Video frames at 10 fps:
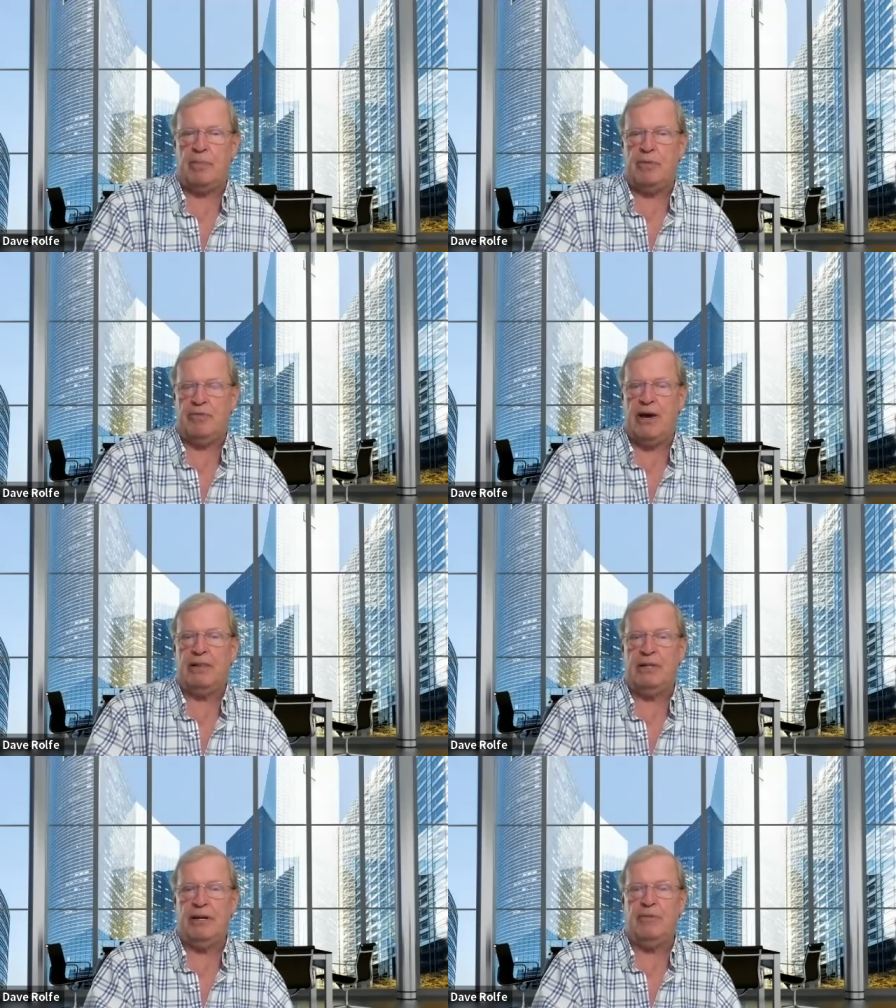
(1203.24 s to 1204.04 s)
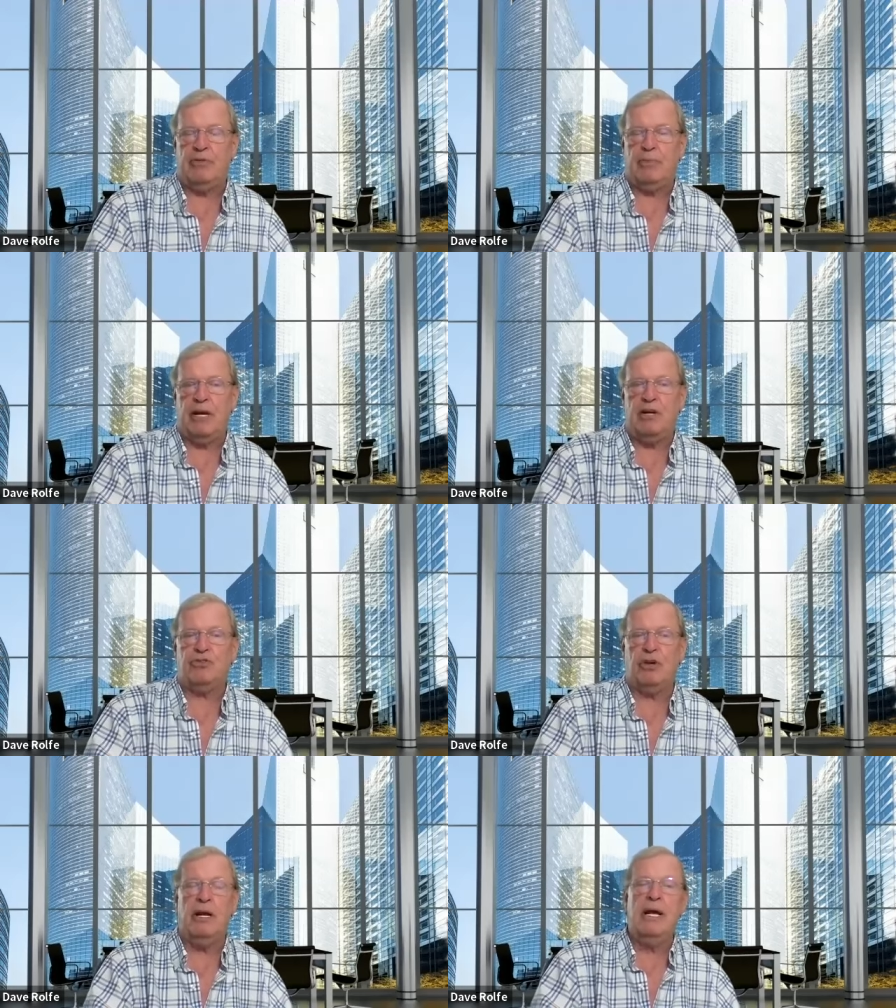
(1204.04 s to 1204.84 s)
to provide the
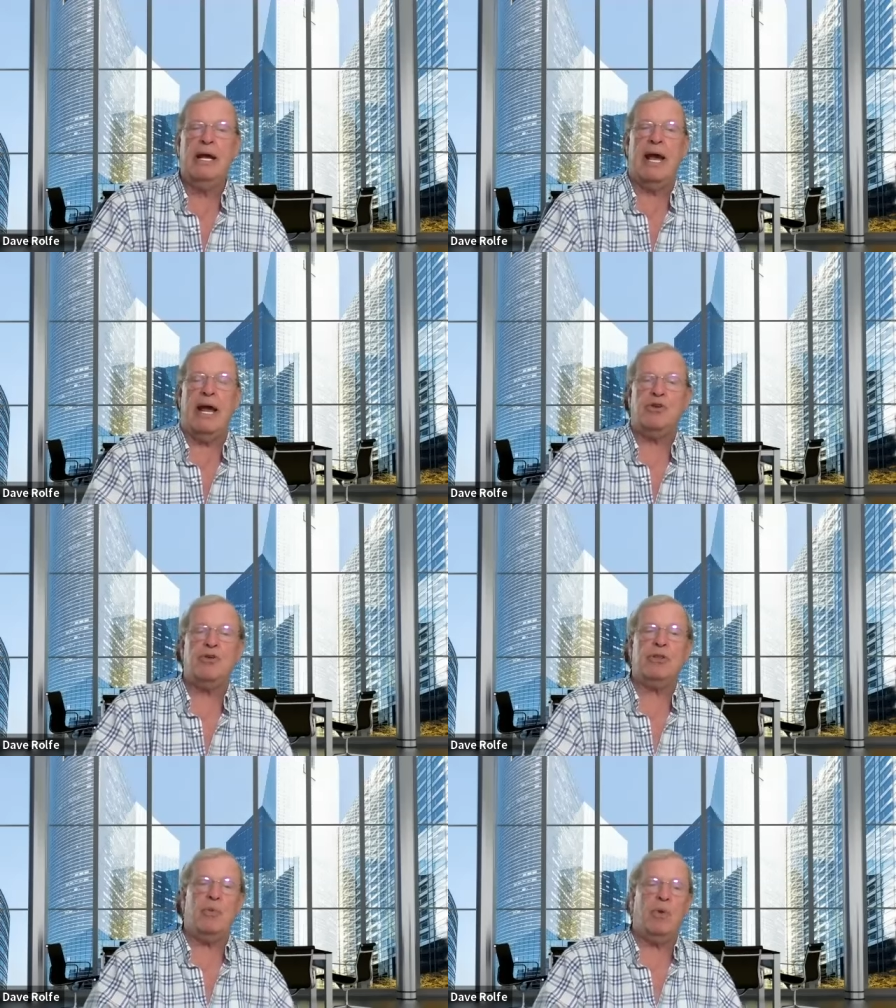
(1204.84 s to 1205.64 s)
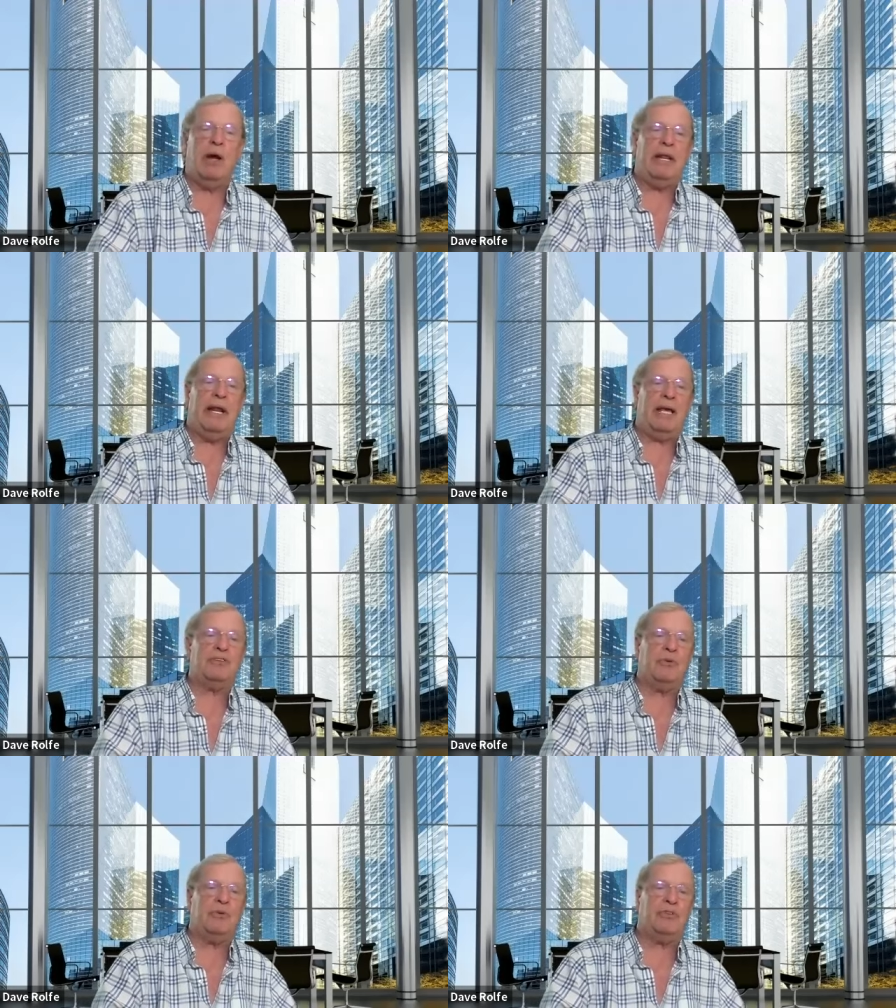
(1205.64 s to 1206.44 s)
information. And you're the one that
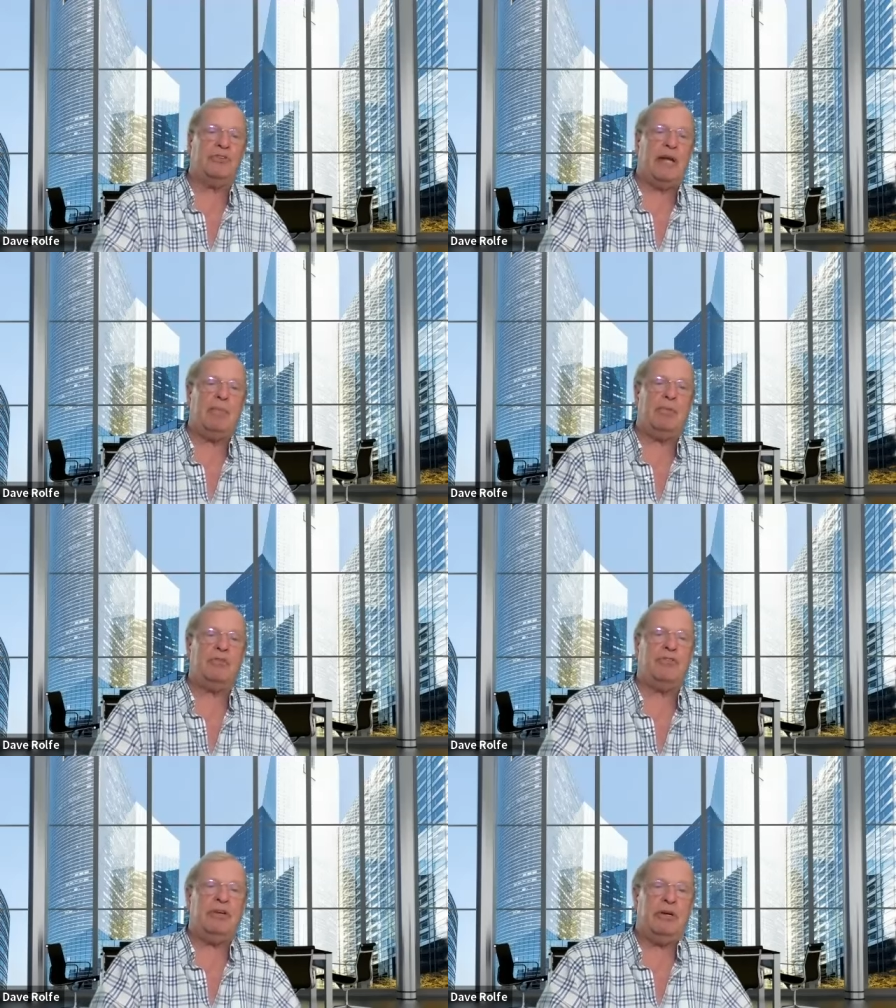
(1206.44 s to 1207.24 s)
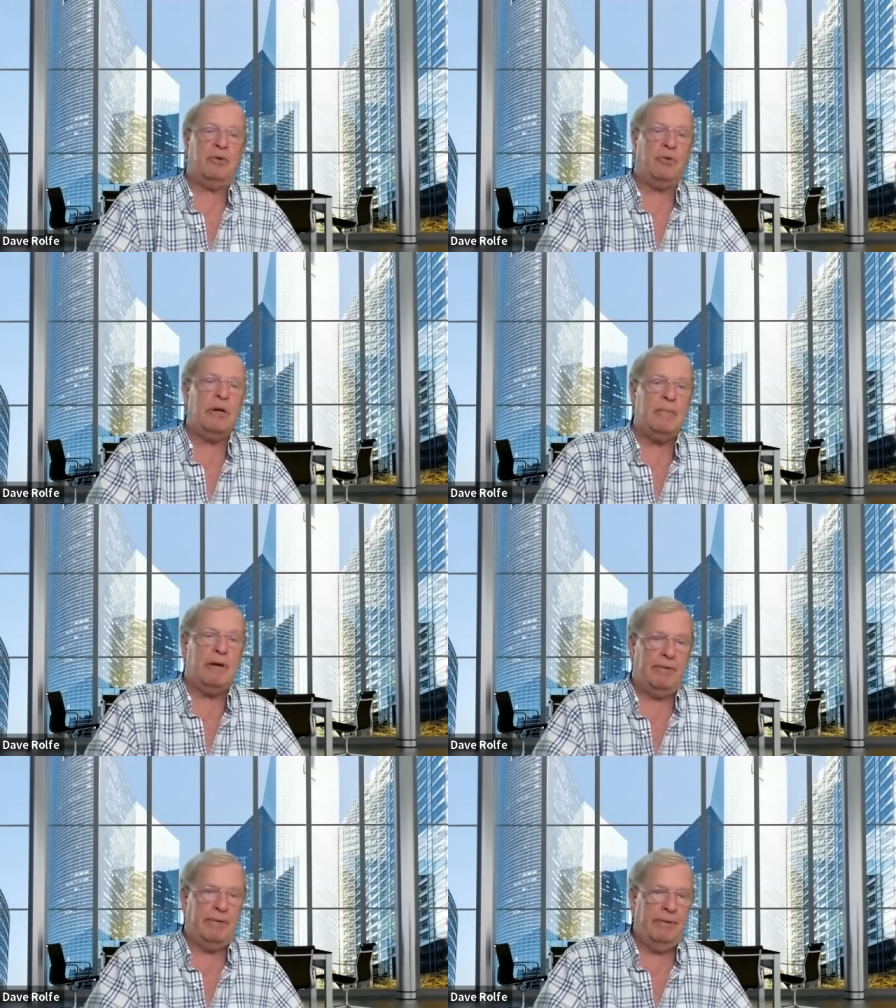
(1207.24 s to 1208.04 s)
has to establish the
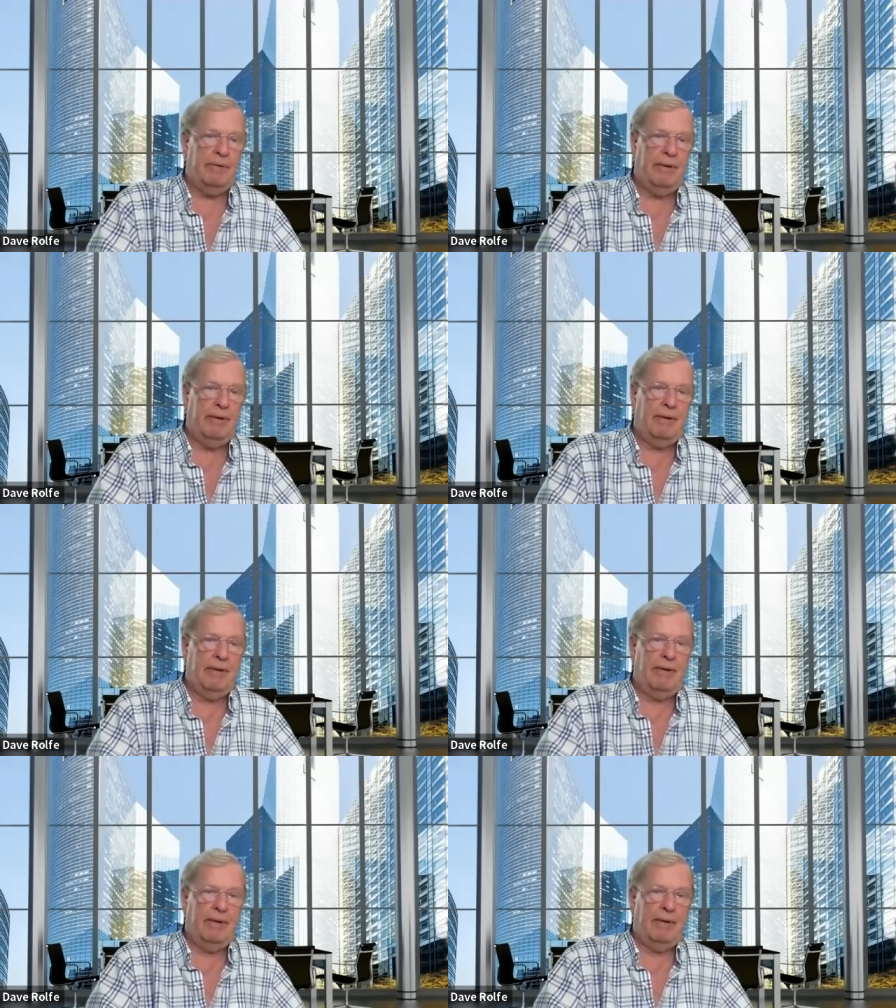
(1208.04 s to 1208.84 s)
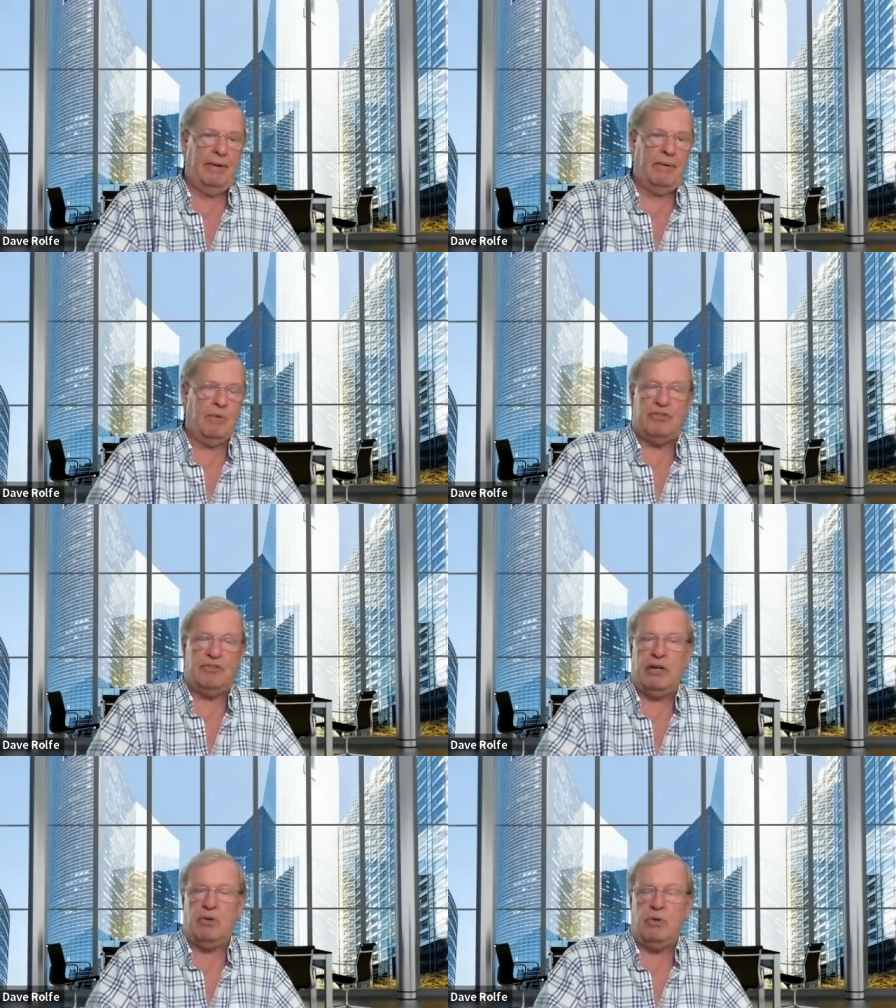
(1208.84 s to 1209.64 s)
agreement, which
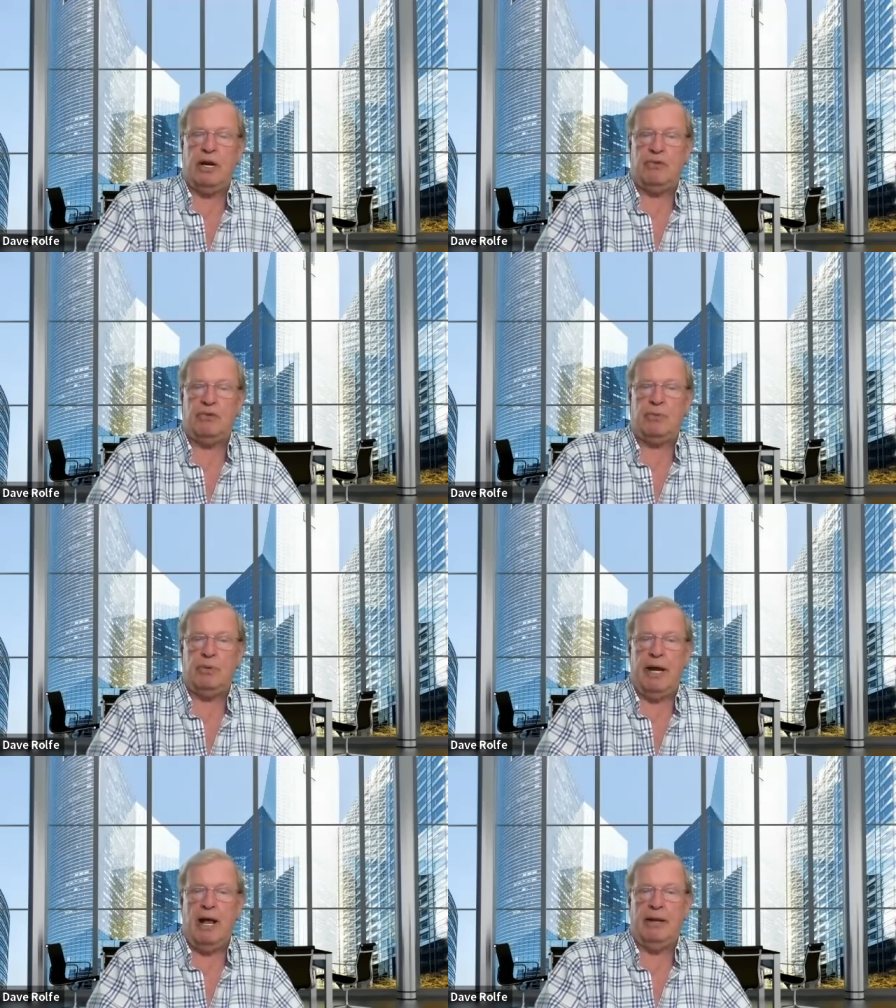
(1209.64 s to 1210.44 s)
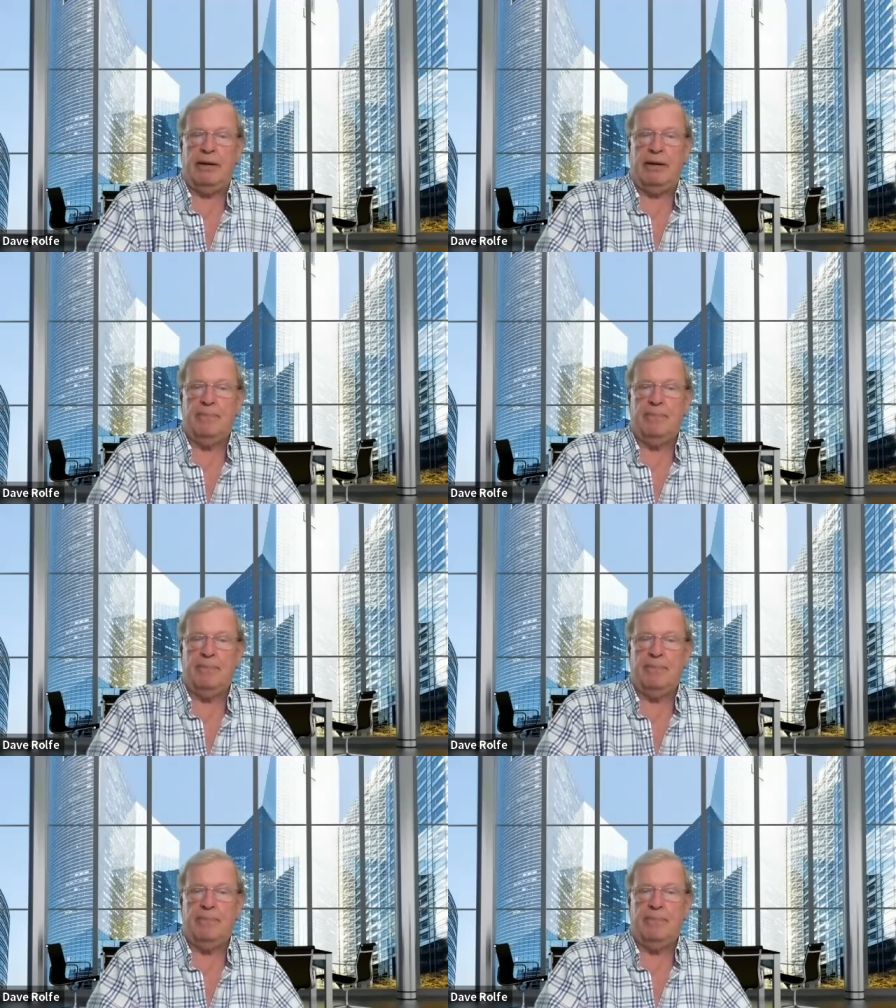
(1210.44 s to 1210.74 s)
then creates the reality.